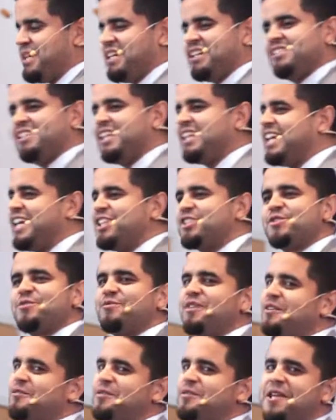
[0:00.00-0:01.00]
Because they can't
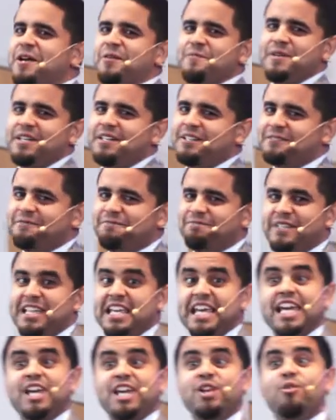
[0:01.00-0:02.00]
survive without me.
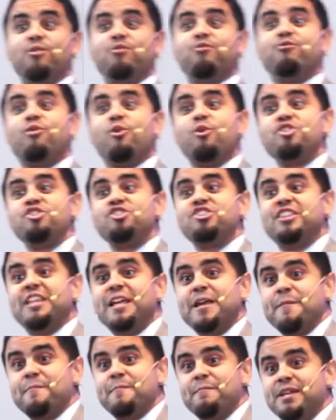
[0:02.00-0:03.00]
It'll force
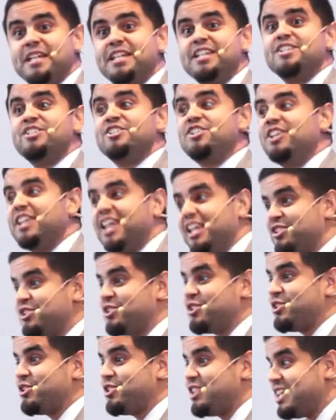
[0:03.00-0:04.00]
them to
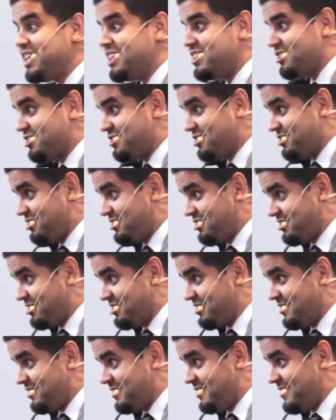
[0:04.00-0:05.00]
get to their
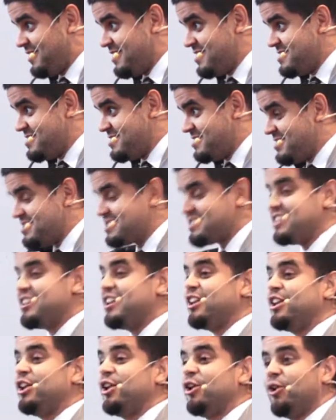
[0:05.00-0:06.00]
knees.
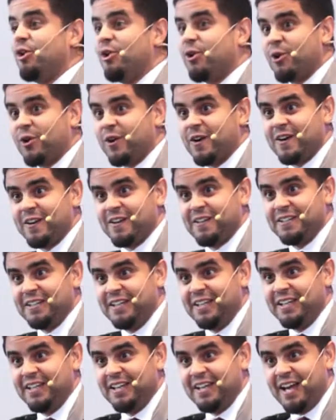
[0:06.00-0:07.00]
Say, Lord,
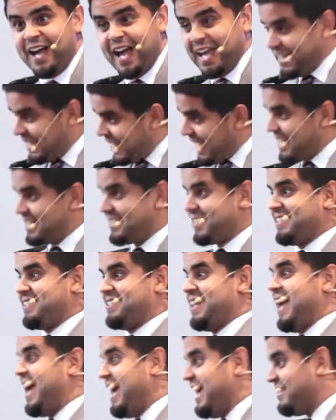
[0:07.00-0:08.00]
I can't
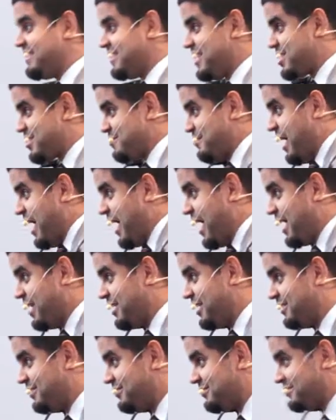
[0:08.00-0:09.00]
stand this
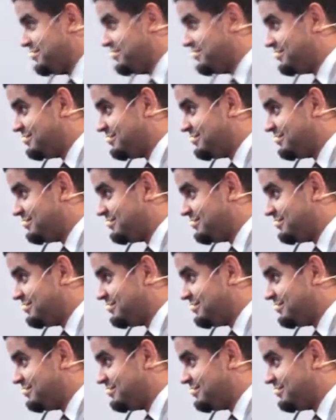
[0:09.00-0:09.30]
man.